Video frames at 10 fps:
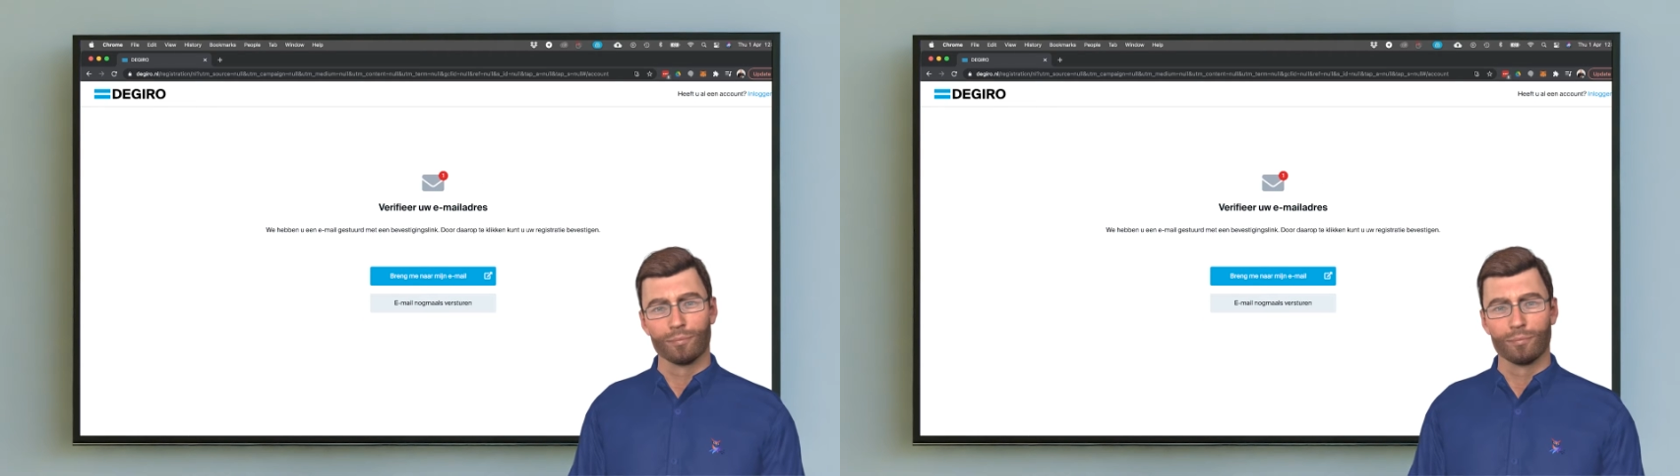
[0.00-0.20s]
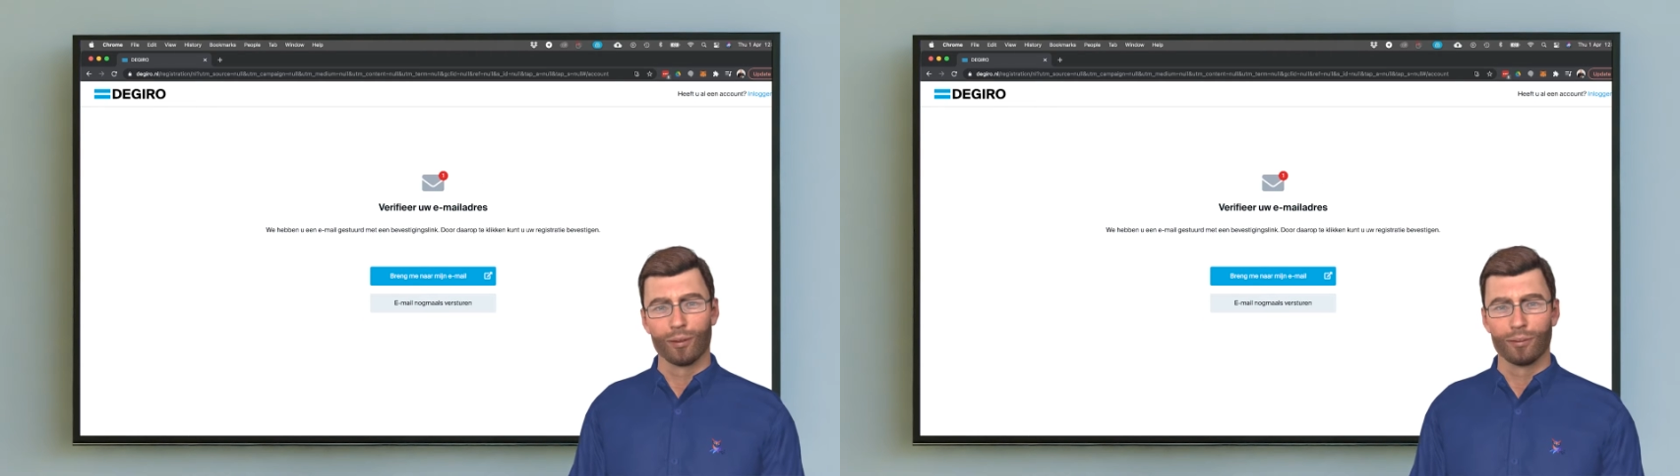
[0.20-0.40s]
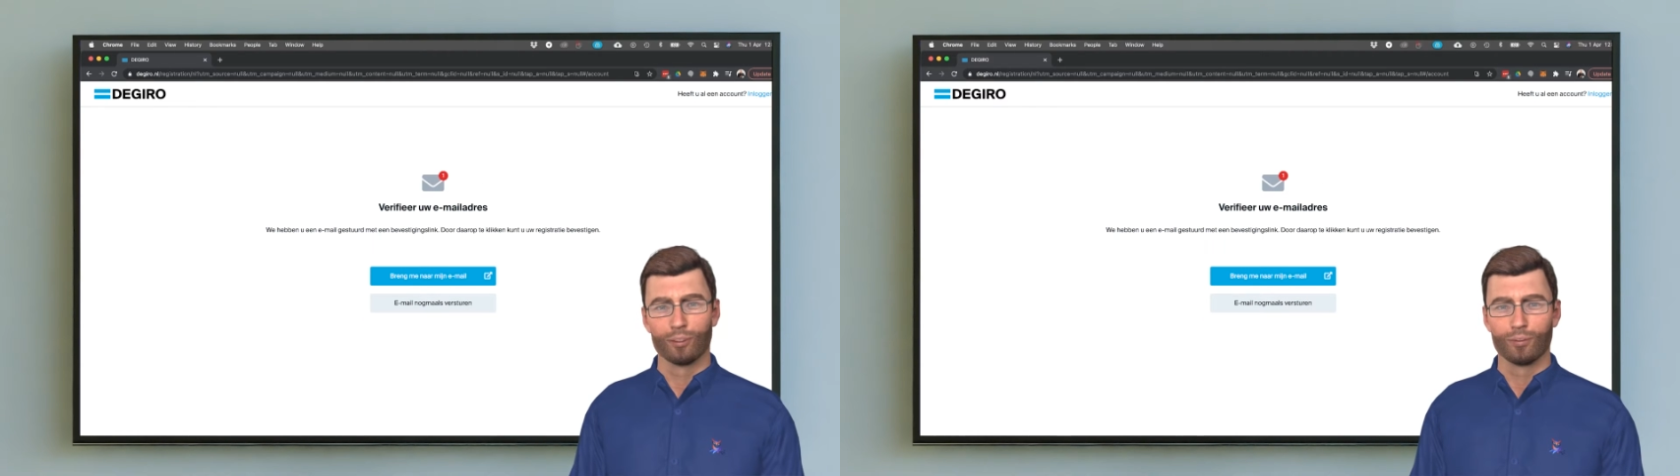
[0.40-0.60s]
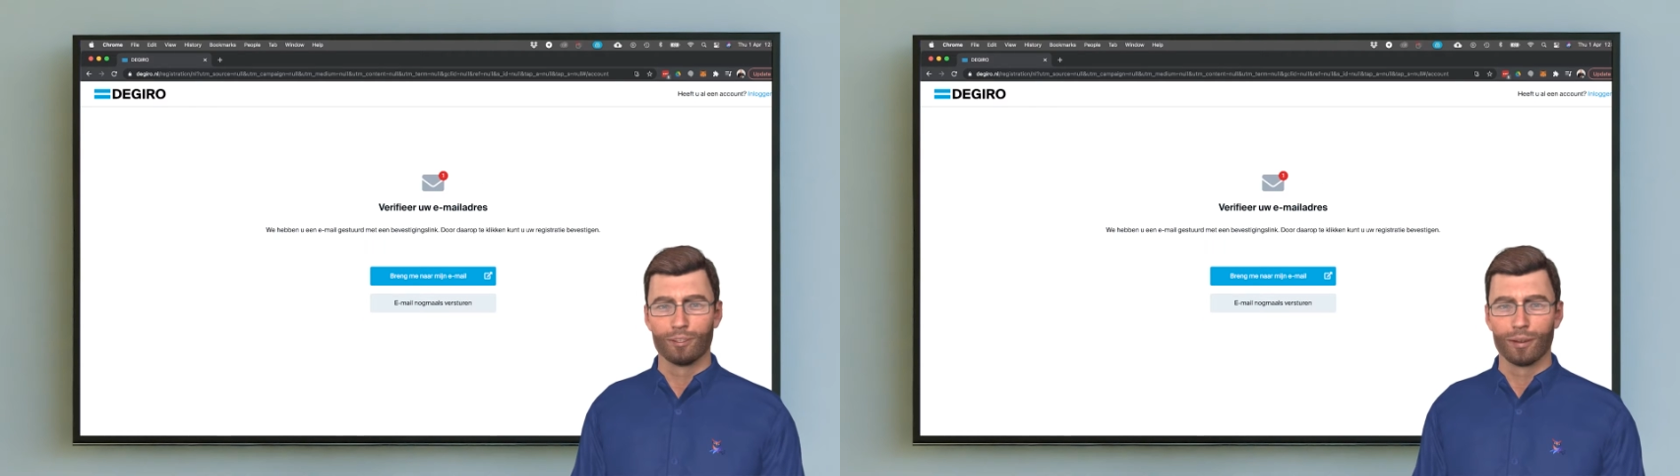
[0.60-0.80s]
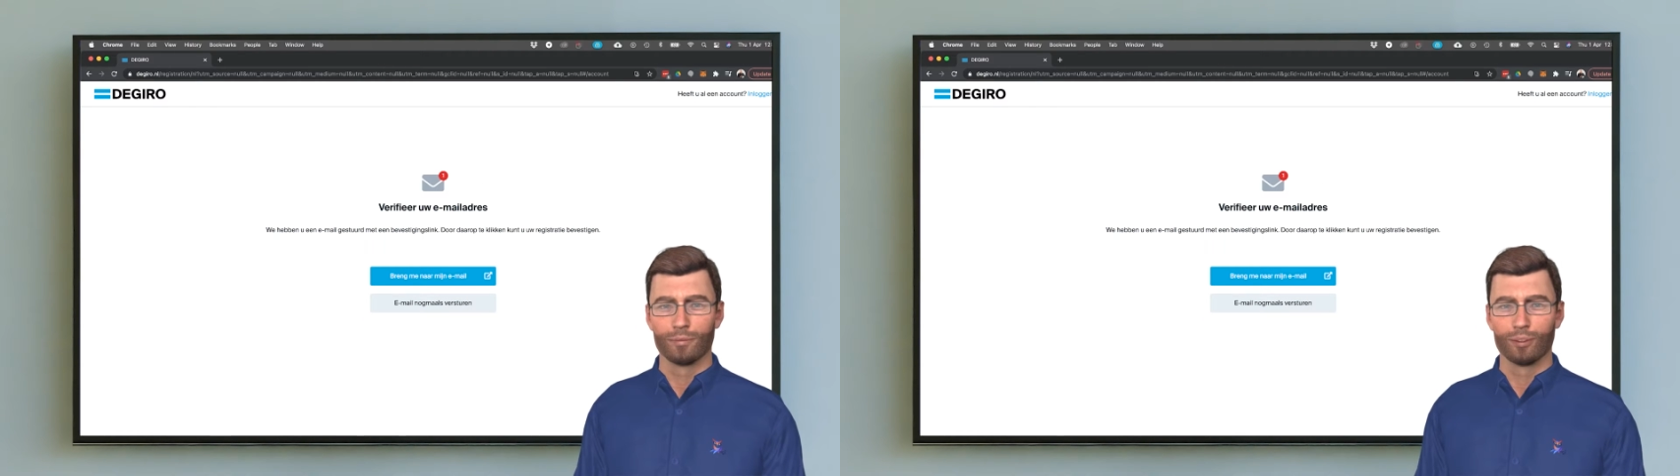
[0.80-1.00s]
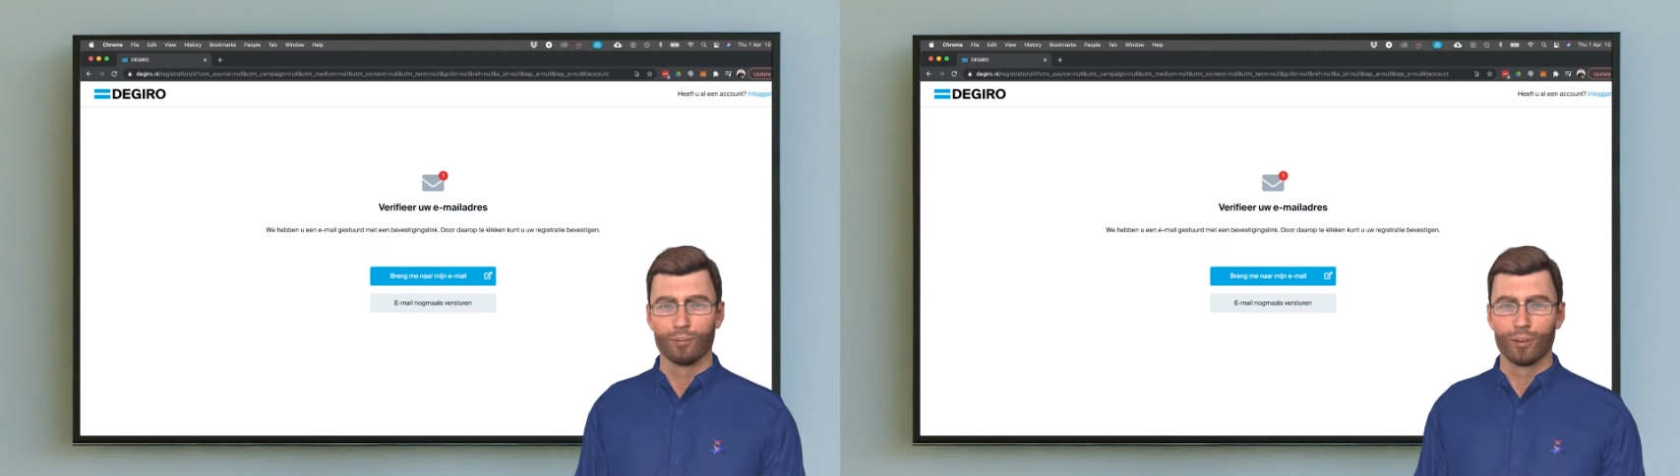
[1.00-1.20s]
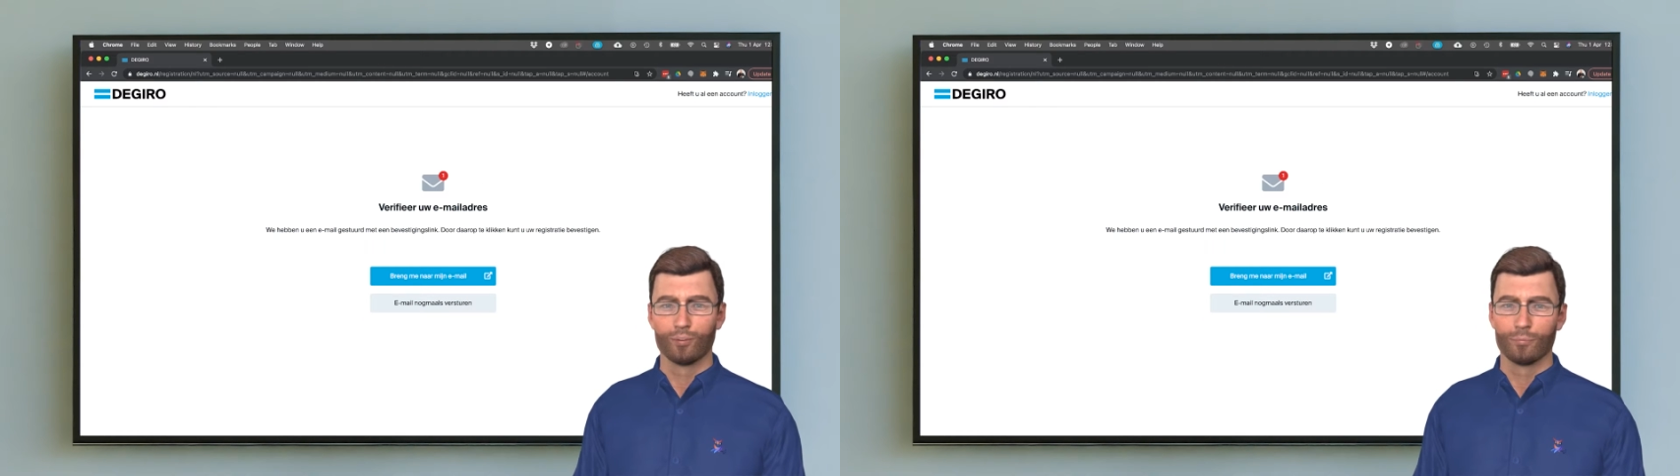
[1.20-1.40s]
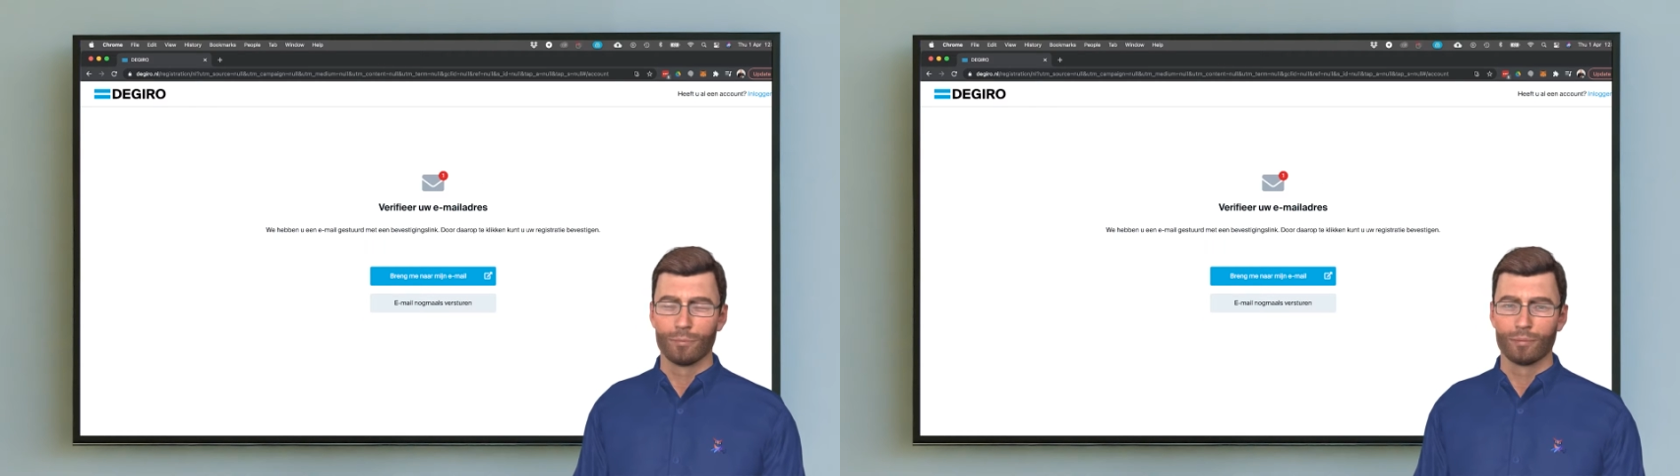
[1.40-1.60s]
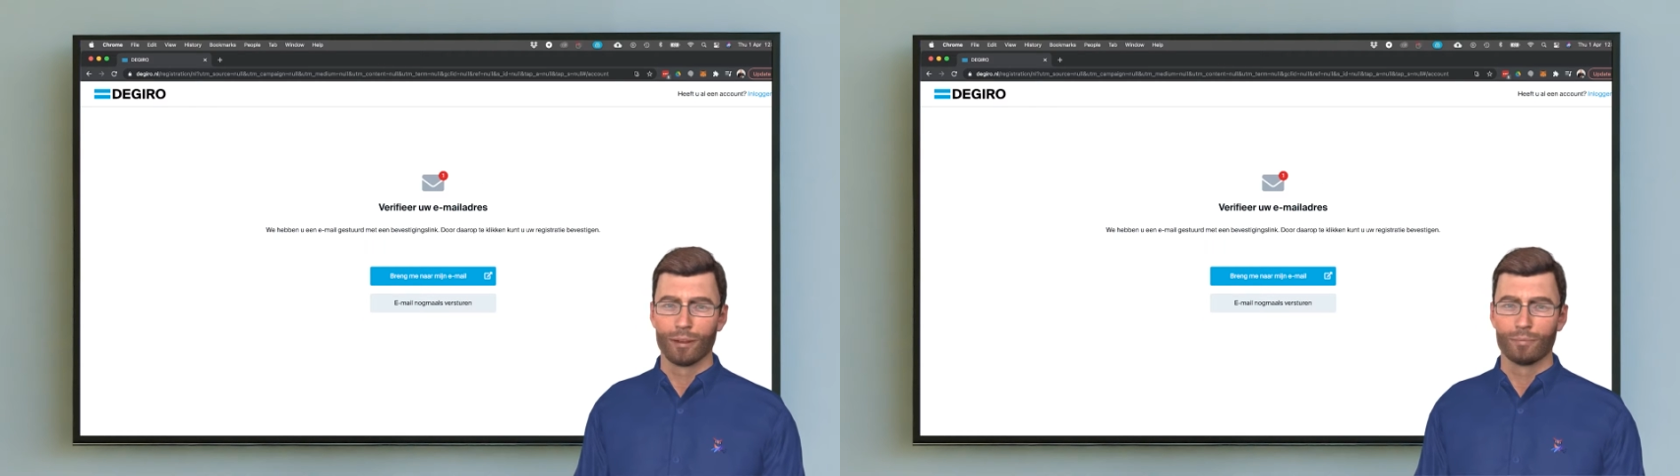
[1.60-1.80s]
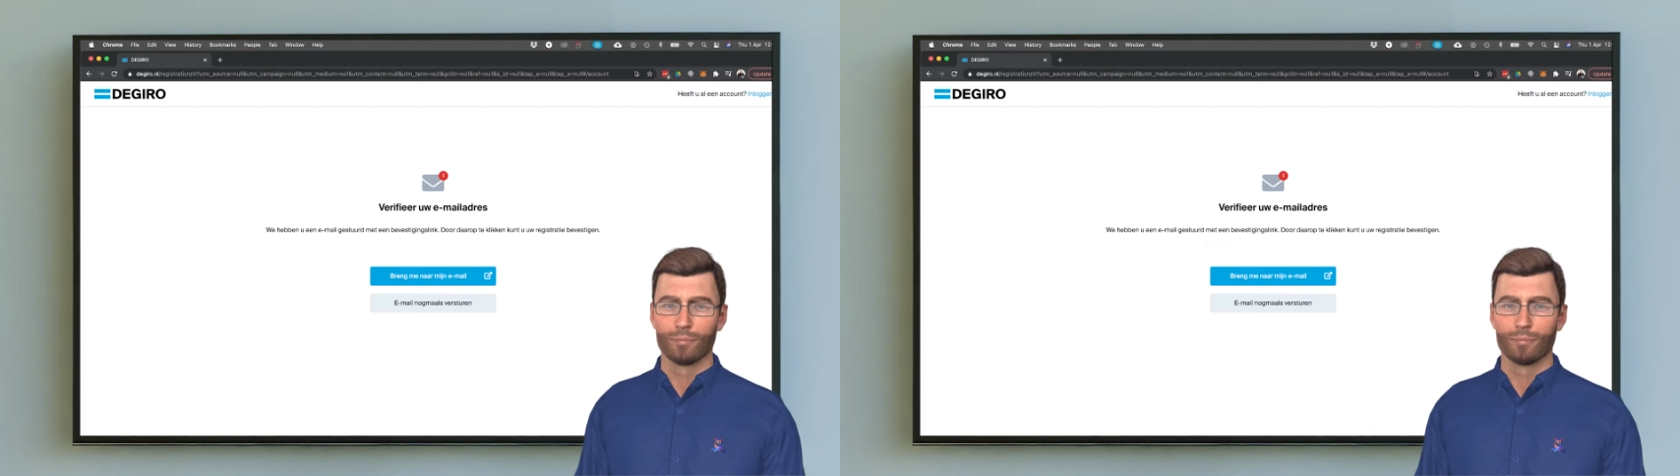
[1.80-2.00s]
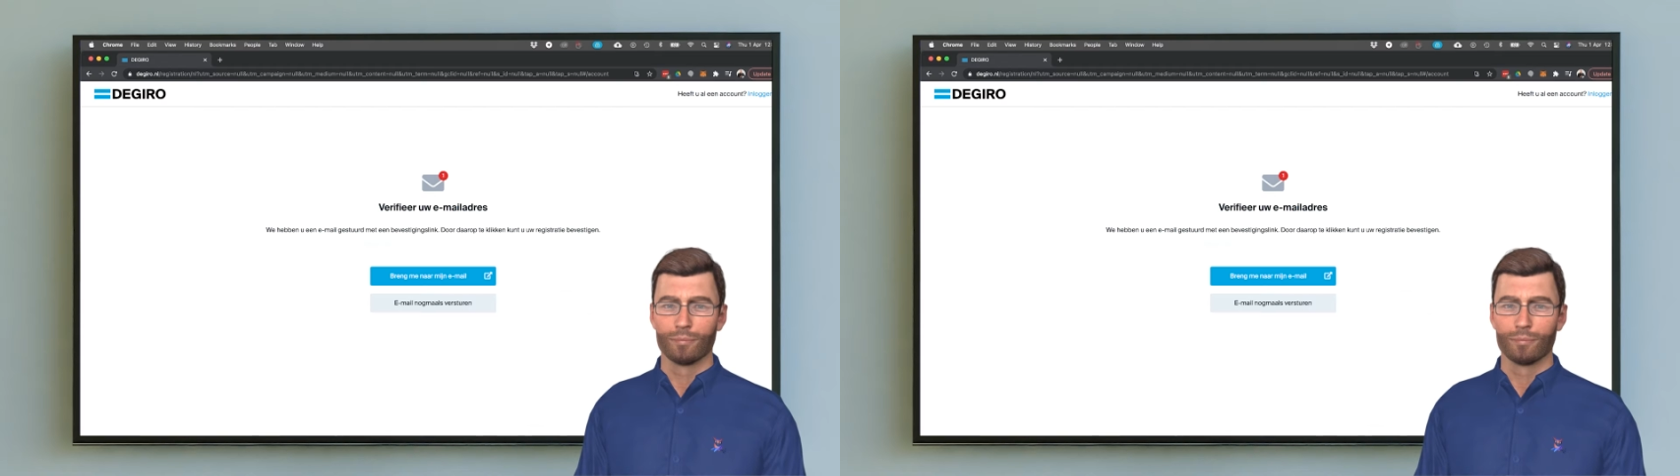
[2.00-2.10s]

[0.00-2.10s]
you'll receive a confirmation email.